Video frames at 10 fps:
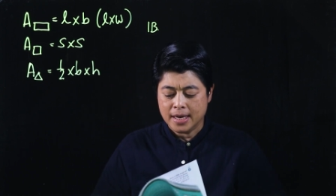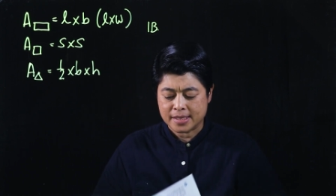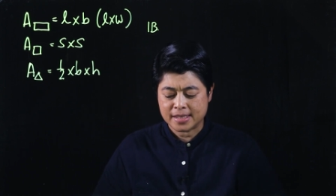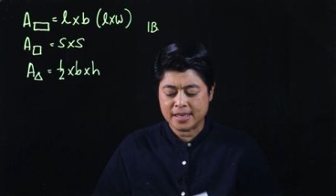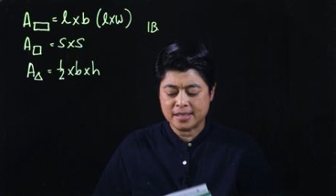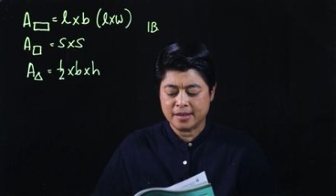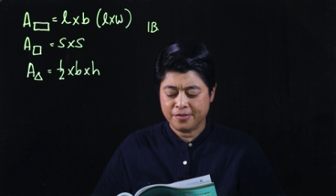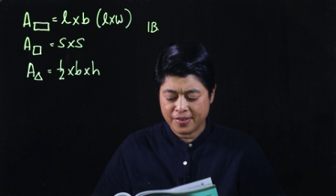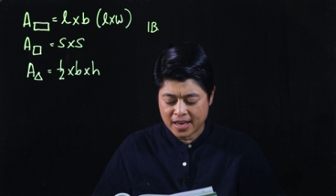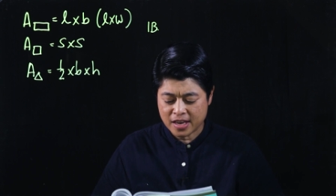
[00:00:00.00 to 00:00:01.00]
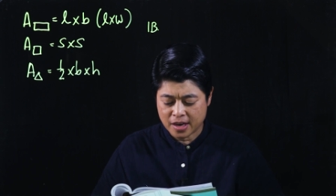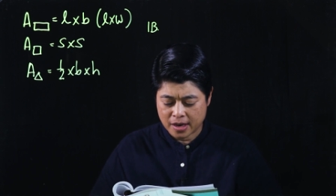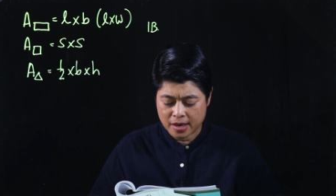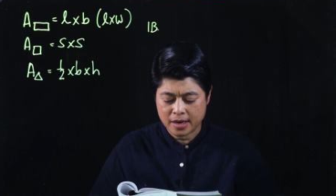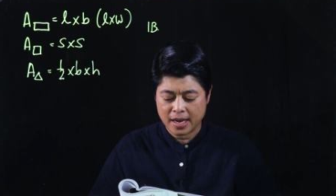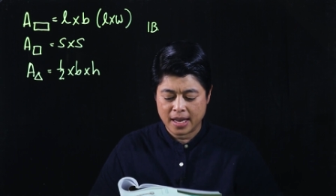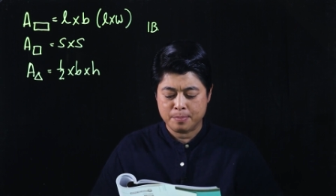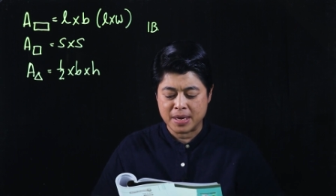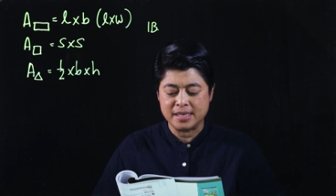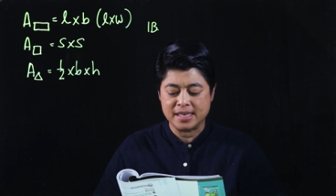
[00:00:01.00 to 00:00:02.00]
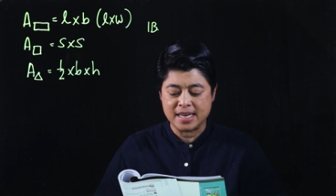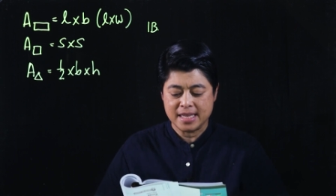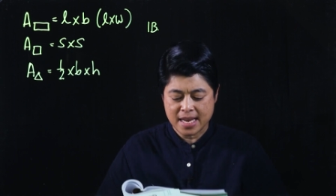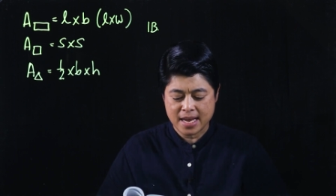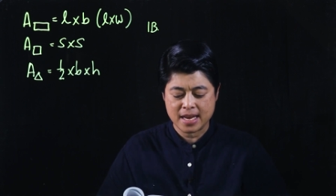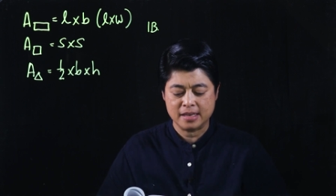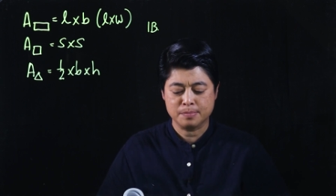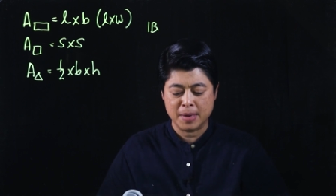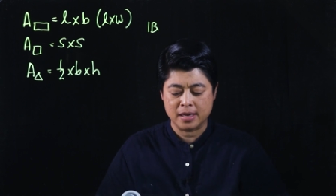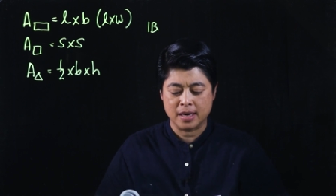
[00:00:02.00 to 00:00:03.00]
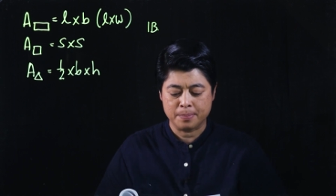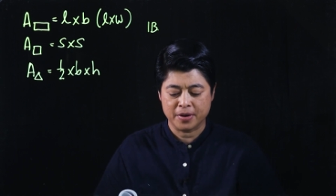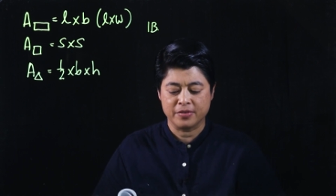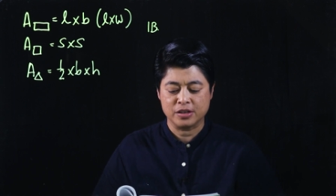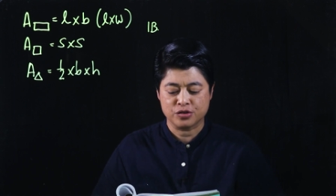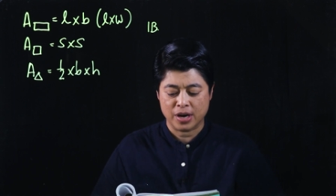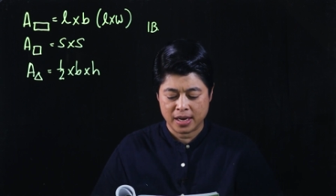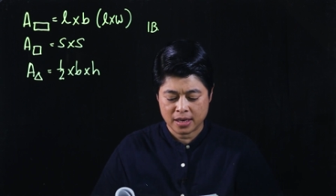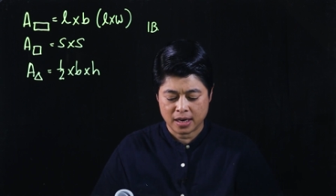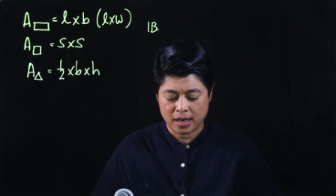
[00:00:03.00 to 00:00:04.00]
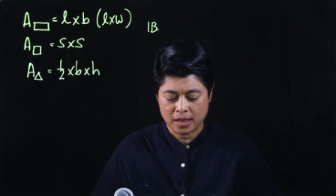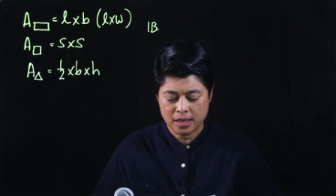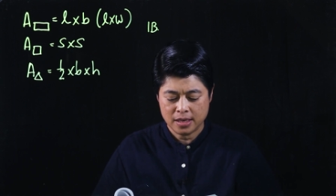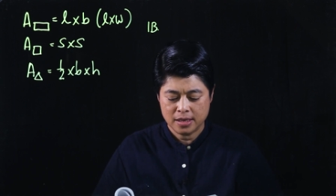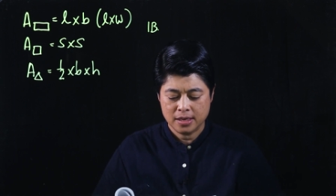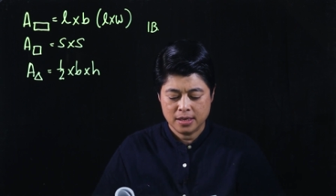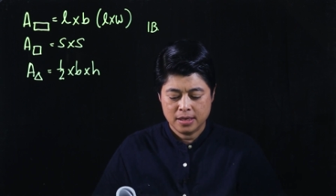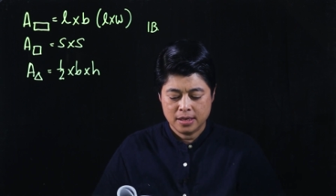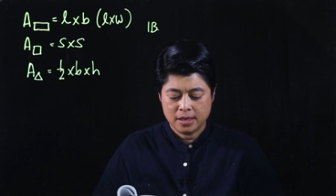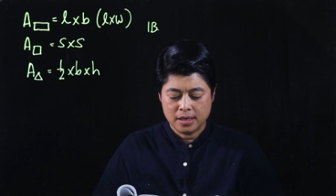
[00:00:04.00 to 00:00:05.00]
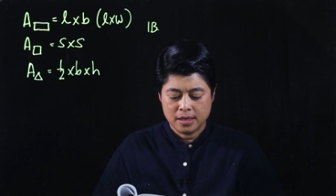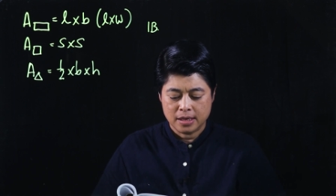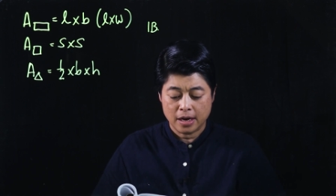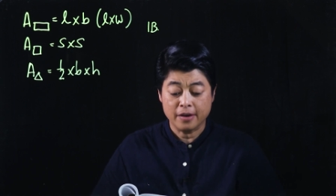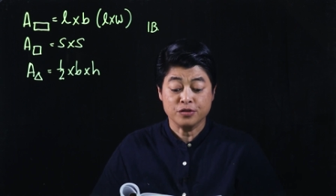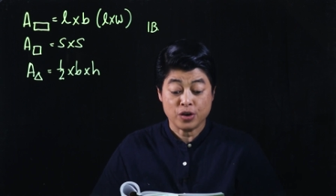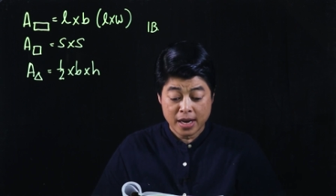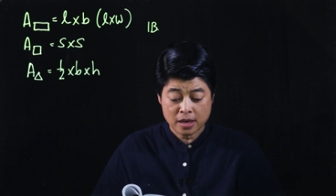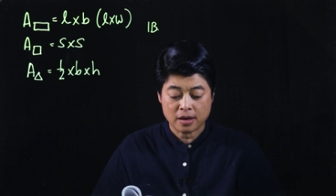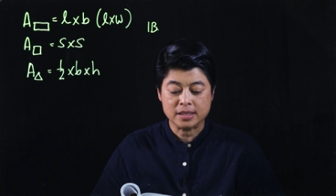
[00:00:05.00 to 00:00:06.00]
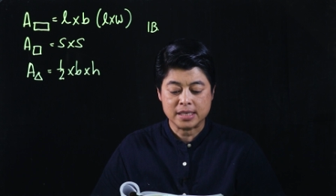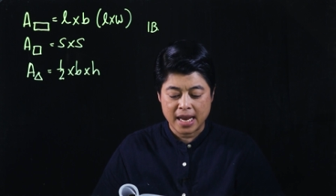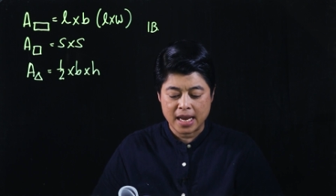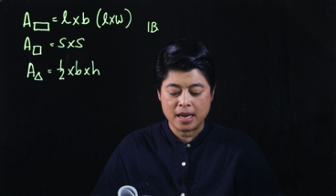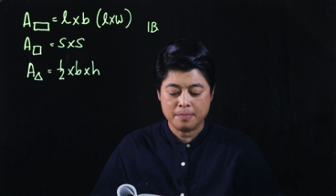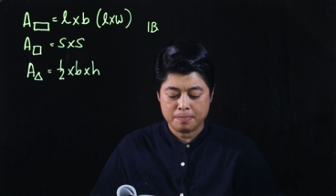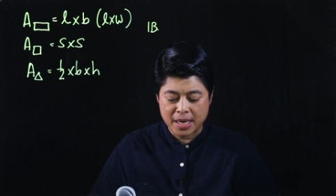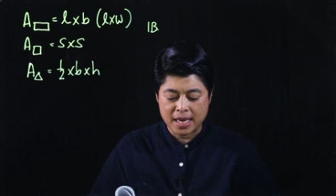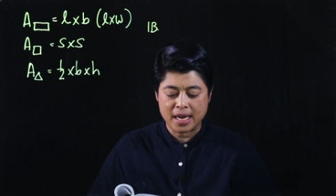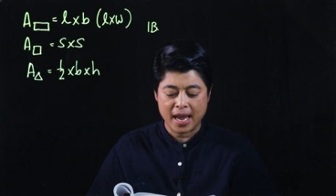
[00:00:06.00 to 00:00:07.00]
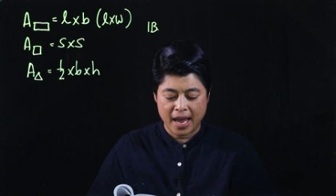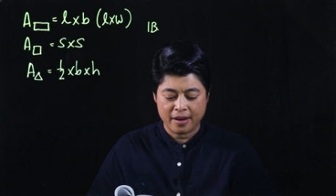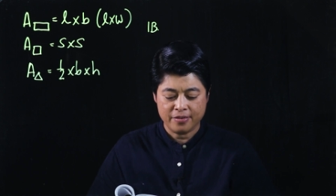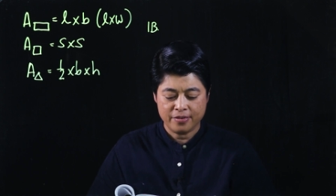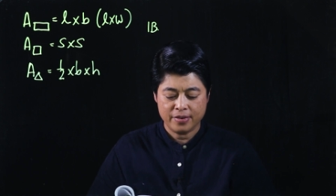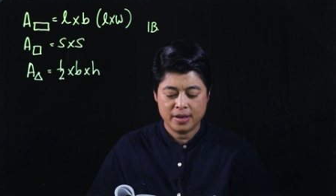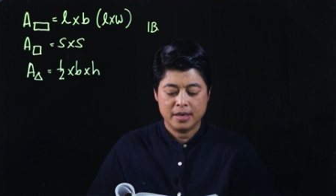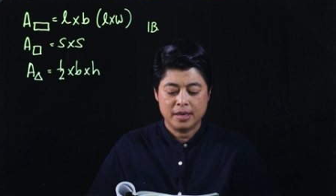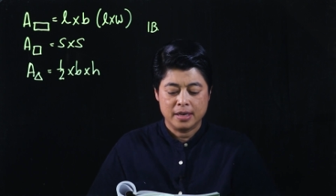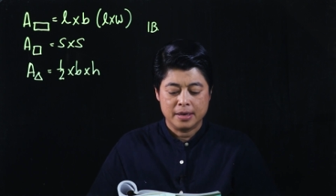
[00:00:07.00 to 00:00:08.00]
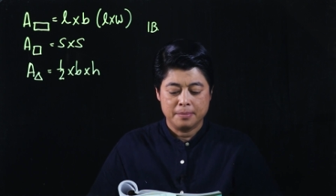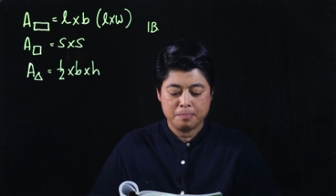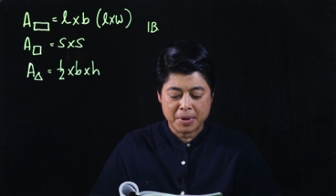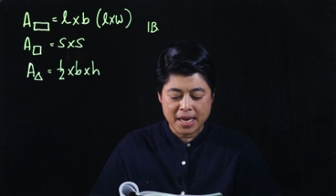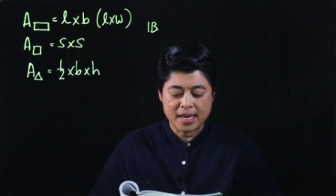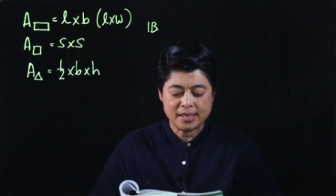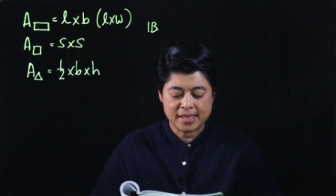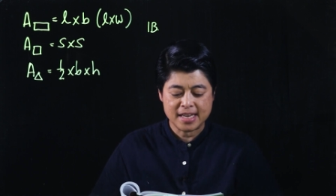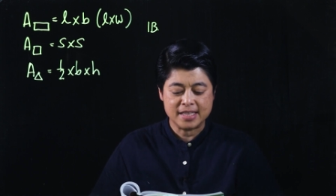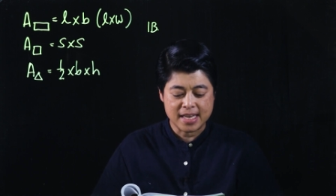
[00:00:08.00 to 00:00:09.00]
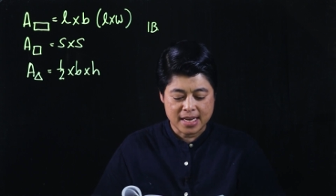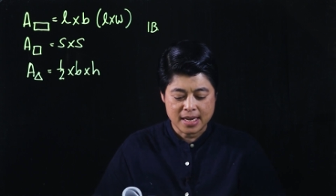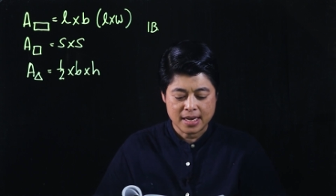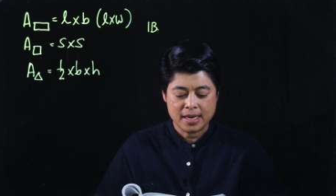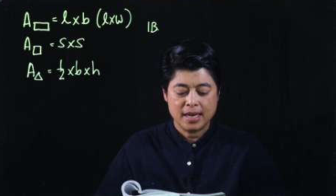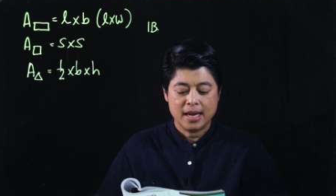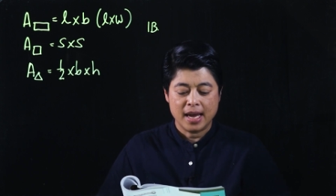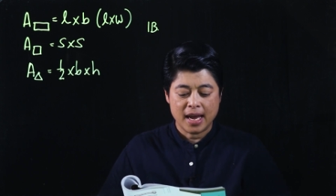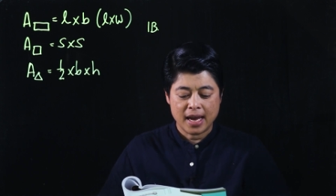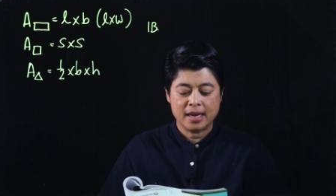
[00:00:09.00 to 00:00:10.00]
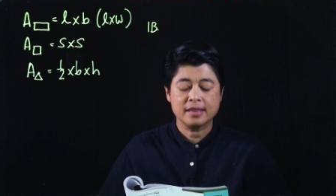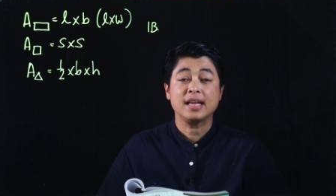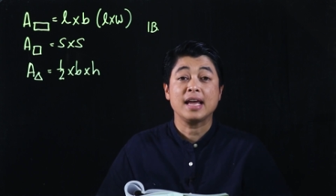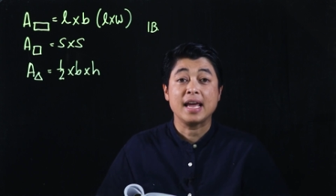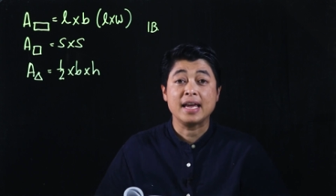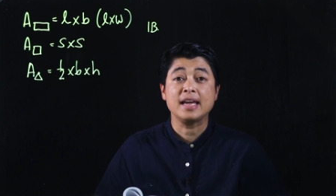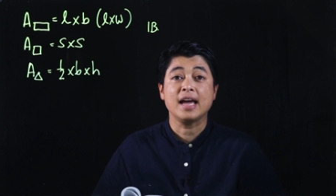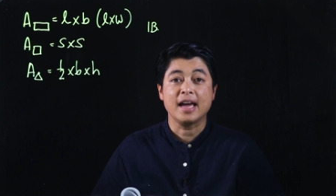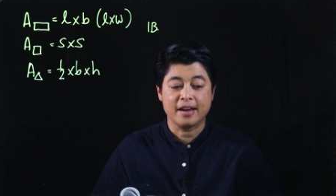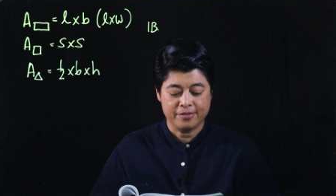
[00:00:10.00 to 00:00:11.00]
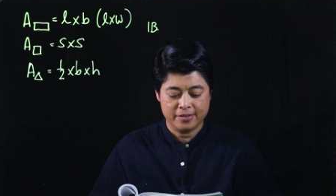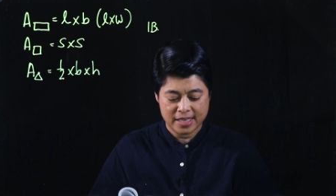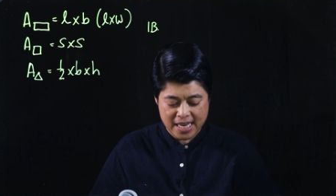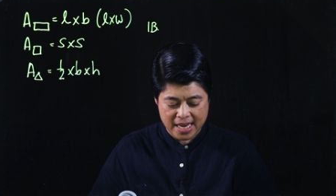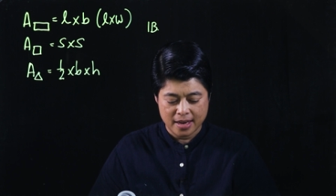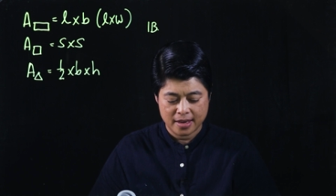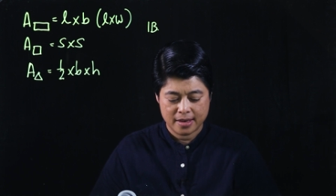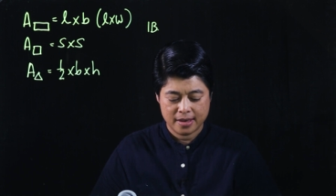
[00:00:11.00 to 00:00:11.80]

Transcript: It says the figure ABCD is made up of a triangle, of triangles ABF, BCD, and AFD.